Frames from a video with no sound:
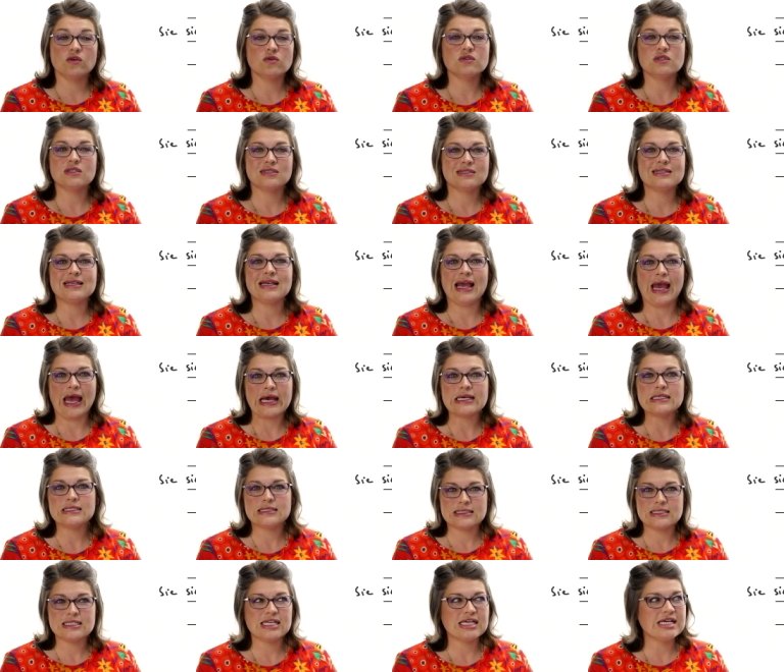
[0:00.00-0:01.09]
uses the
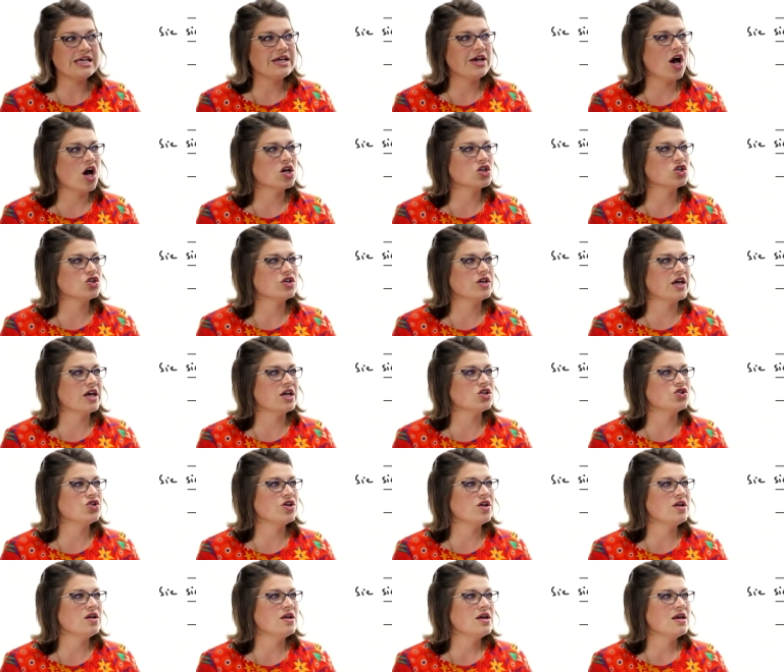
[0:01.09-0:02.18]
S T
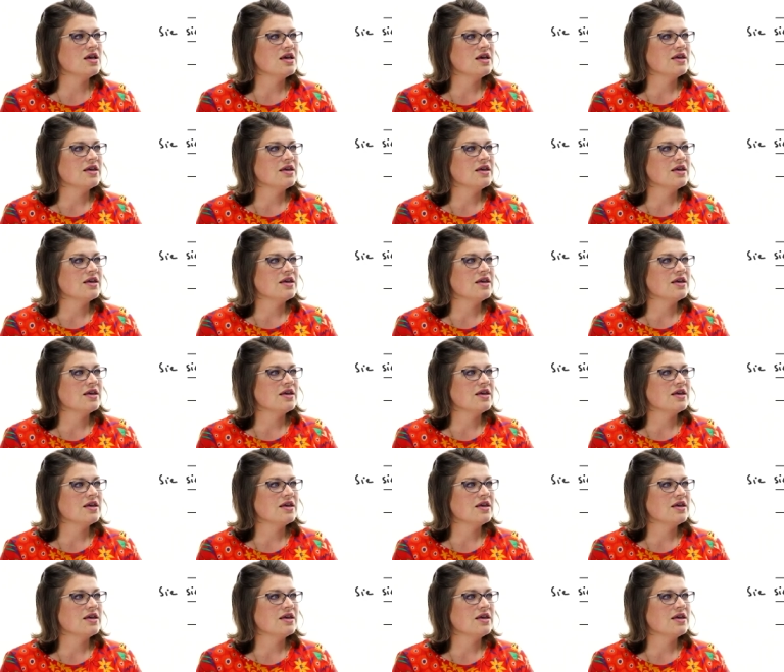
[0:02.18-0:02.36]
conjugation.